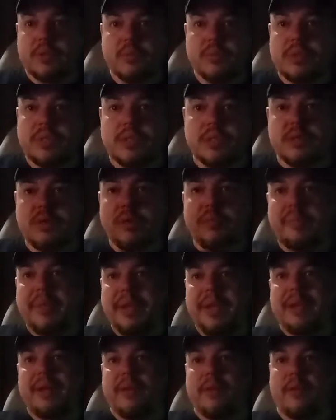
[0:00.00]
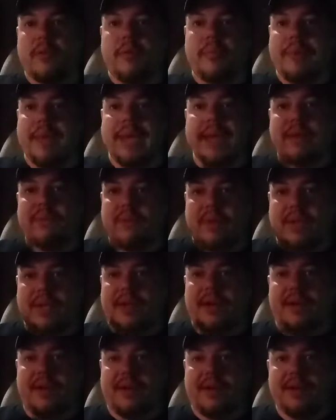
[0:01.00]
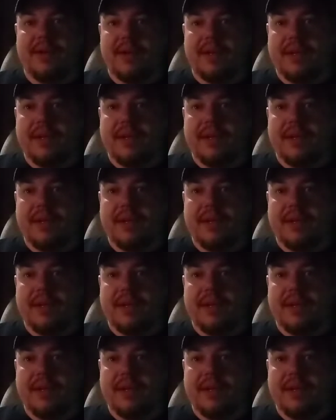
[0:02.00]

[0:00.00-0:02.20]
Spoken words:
which is no big deal to me. I don't care.